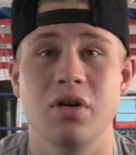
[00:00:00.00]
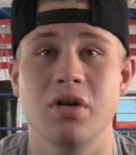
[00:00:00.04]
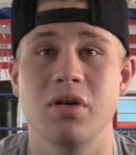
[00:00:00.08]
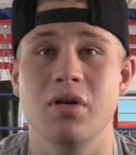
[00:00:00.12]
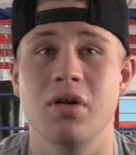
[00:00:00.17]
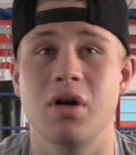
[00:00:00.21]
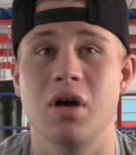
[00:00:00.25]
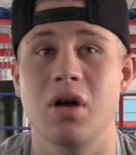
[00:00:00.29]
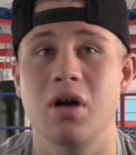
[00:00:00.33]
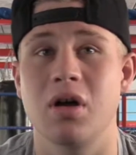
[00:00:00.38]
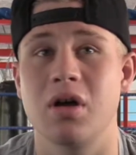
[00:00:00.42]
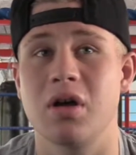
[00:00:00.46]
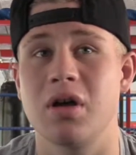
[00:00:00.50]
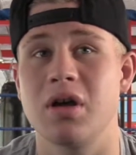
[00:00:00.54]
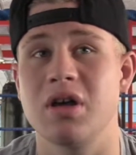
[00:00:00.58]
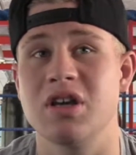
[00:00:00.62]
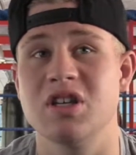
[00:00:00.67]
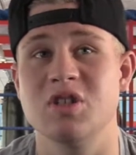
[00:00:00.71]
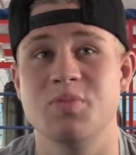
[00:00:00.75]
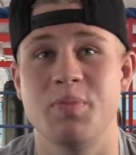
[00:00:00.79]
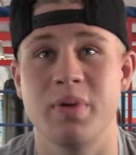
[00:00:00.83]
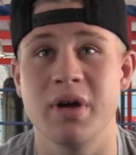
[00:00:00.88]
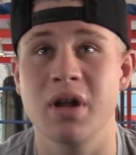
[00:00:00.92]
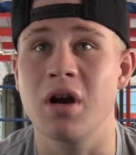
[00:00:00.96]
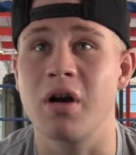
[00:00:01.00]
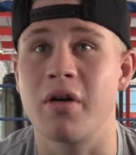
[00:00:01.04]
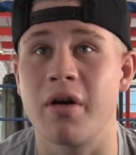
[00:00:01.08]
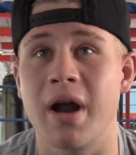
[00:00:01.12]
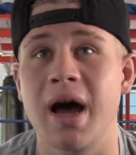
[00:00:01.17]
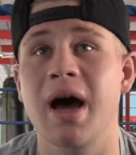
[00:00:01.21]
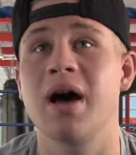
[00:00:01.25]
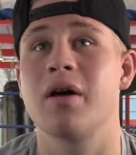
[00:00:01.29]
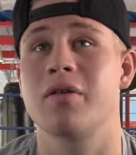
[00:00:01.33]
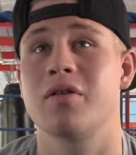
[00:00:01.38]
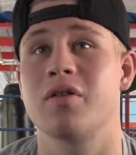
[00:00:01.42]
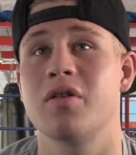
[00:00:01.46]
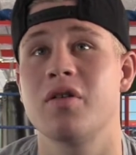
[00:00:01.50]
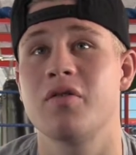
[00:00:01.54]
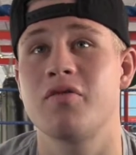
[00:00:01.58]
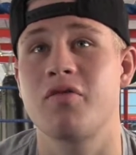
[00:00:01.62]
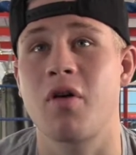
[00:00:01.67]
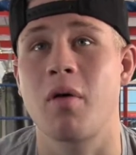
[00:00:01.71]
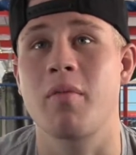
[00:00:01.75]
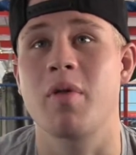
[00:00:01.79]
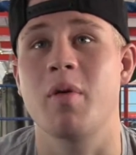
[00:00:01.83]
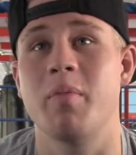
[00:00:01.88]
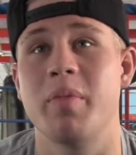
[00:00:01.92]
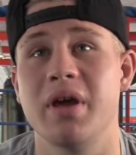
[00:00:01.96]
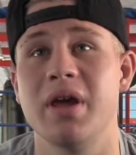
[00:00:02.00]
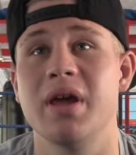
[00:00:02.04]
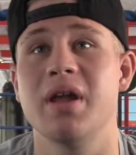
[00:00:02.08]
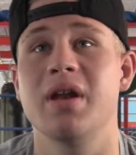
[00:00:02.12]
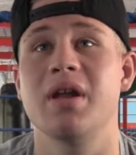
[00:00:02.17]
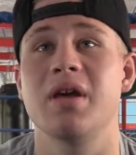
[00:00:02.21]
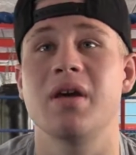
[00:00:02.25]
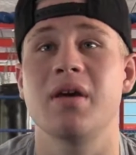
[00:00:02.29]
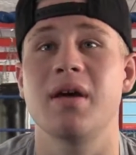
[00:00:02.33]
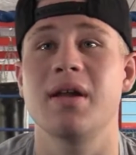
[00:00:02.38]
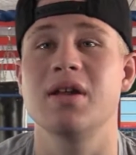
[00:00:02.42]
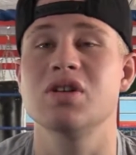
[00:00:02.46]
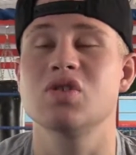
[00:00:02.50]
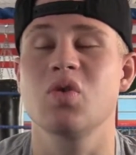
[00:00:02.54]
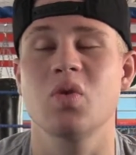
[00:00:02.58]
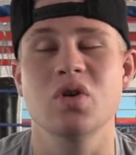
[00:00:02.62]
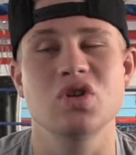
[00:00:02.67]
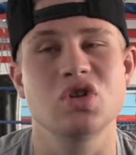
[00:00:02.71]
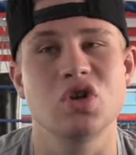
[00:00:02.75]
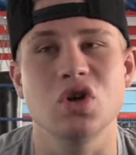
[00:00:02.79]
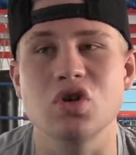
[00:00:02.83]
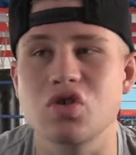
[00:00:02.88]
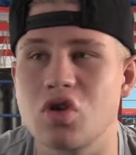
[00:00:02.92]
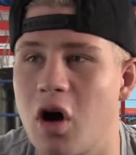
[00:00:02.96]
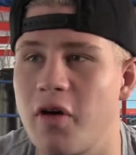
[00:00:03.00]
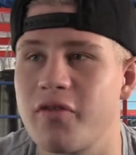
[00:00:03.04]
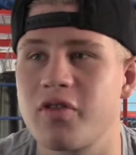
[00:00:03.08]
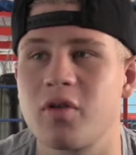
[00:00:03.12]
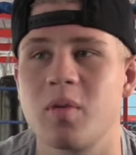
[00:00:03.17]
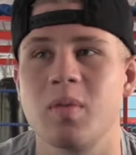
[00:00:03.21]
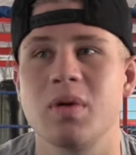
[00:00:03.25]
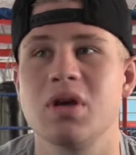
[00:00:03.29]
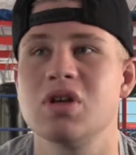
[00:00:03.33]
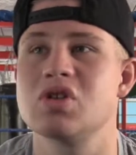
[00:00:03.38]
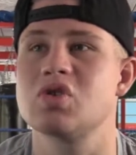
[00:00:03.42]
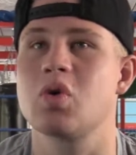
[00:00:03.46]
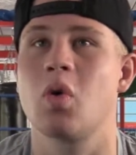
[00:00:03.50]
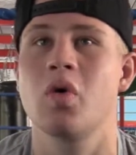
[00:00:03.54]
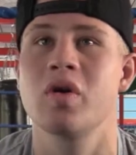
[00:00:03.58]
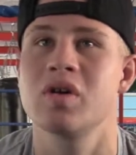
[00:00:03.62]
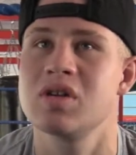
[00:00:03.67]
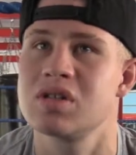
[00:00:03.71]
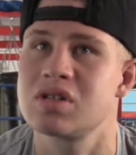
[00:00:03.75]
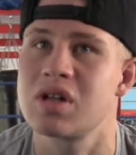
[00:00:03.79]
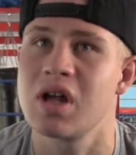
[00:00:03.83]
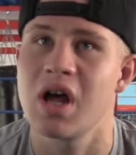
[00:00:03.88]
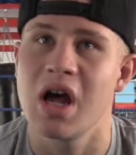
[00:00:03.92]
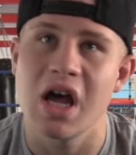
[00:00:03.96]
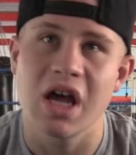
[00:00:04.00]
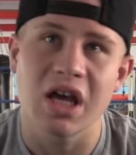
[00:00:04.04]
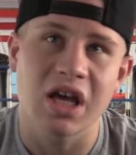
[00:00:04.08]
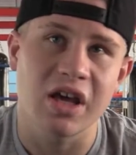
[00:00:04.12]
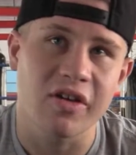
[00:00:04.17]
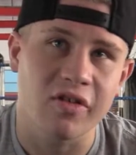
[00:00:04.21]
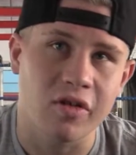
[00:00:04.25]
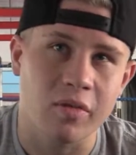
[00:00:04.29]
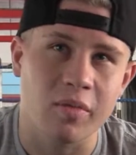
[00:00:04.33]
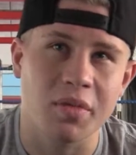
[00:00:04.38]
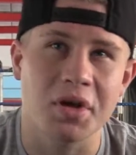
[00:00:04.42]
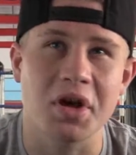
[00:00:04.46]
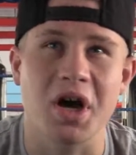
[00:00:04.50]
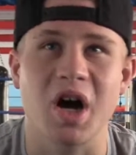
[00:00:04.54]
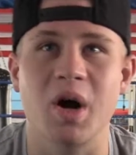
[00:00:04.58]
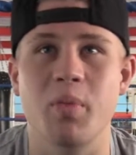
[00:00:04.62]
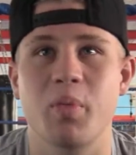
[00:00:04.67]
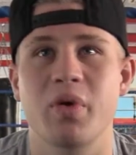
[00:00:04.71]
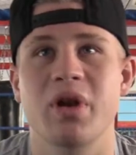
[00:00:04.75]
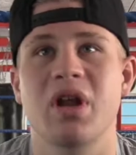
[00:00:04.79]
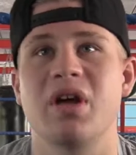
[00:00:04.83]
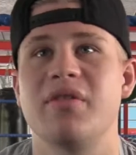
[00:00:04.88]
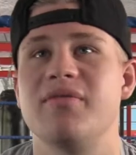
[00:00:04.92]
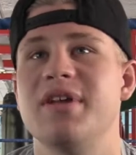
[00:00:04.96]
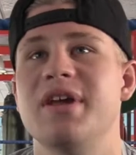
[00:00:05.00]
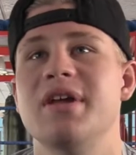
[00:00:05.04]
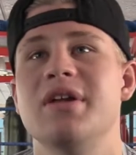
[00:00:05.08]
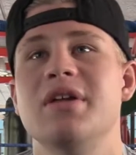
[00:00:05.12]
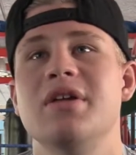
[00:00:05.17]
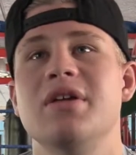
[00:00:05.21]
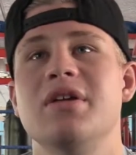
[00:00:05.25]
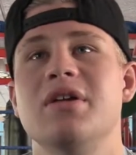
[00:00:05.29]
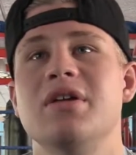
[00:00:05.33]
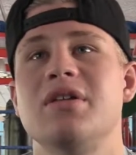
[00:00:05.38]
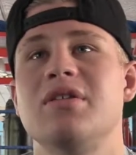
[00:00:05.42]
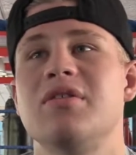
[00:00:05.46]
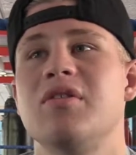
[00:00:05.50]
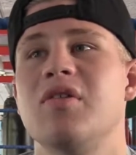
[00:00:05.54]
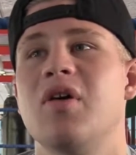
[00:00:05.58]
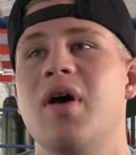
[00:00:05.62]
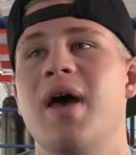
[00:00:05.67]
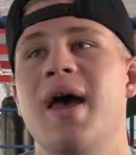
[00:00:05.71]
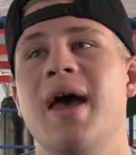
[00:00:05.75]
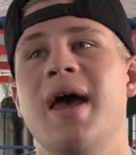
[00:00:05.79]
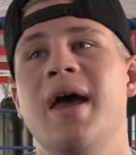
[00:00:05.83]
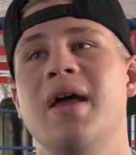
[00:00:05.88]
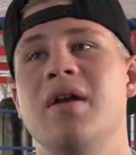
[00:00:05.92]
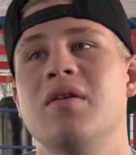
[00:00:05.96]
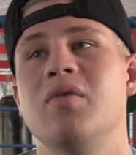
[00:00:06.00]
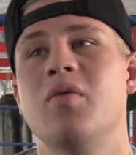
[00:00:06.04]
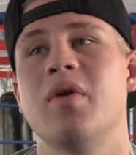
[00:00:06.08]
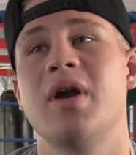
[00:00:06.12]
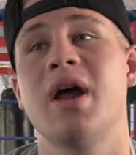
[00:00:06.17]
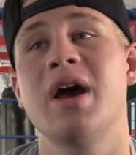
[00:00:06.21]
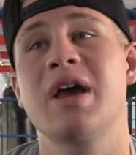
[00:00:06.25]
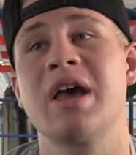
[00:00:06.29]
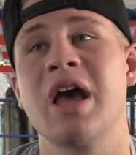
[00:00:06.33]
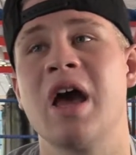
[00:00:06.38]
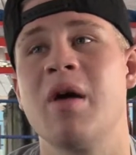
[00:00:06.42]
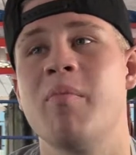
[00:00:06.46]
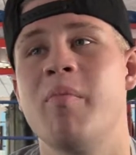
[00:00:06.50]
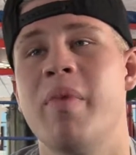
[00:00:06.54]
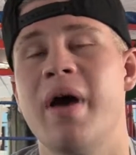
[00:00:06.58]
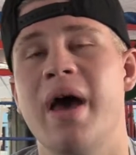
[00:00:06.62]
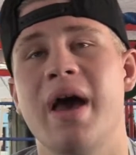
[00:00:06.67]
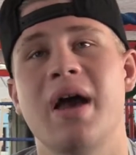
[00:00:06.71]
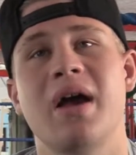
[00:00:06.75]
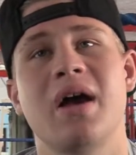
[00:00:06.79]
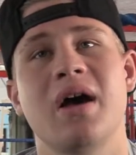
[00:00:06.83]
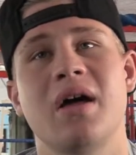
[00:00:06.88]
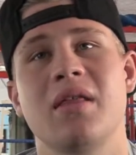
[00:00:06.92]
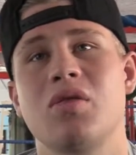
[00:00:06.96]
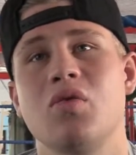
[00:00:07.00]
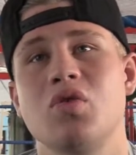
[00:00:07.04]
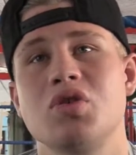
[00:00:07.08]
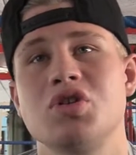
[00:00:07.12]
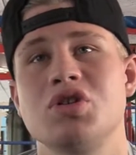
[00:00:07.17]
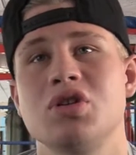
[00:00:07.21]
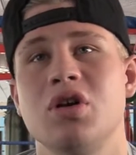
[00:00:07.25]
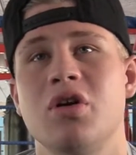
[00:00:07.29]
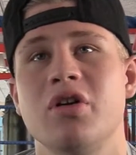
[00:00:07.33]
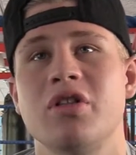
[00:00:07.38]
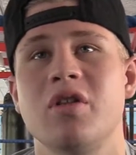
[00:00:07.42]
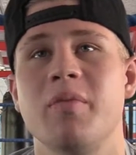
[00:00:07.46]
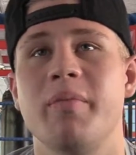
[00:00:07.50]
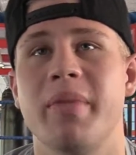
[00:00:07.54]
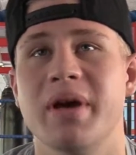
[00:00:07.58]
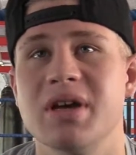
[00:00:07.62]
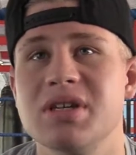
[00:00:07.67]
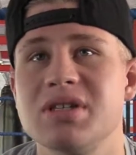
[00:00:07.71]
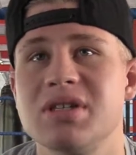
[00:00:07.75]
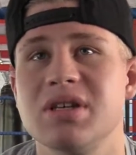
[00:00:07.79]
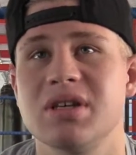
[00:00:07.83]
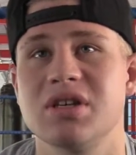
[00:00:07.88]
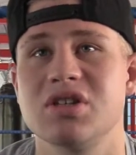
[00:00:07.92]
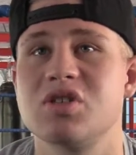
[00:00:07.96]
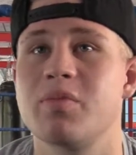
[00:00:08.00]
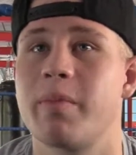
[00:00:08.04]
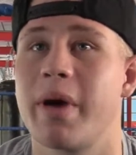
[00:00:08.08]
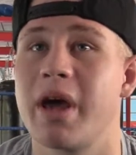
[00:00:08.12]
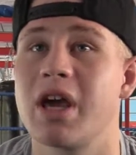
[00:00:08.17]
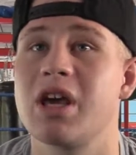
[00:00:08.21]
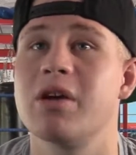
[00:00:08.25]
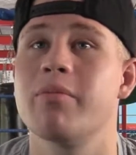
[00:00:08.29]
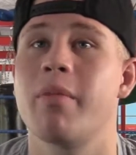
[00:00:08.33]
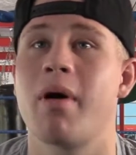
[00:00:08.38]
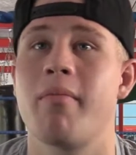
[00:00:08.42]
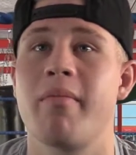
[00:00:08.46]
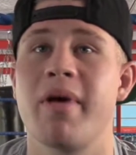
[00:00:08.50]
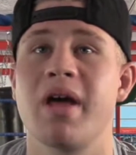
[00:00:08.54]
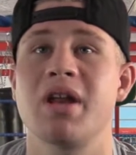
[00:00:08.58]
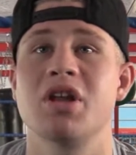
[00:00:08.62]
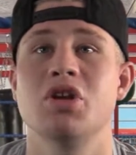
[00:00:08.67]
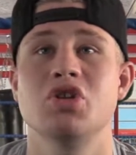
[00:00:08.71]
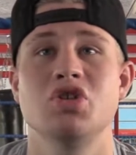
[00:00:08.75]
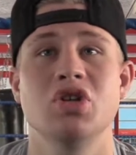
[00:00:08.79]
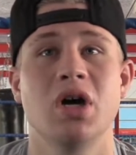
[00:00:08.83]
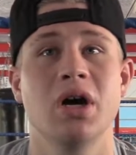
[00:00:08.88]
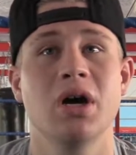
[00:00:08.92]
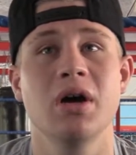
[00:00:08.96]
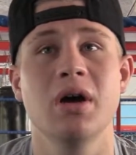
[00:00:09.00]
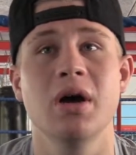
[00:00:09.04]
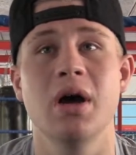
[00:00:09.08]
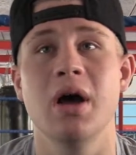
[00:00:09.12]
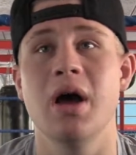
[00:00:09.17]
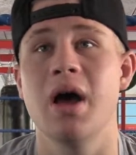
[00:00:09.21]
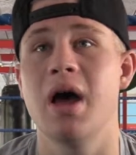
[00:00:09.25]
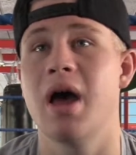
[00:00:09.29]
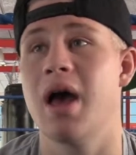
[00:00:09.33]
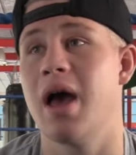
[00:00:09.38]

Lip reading: So he's been around from the beginning, and he's always looked after me. He's always given me help when I've needed it. And when I came back, I thought, you know what, the best thing is to make him my manager.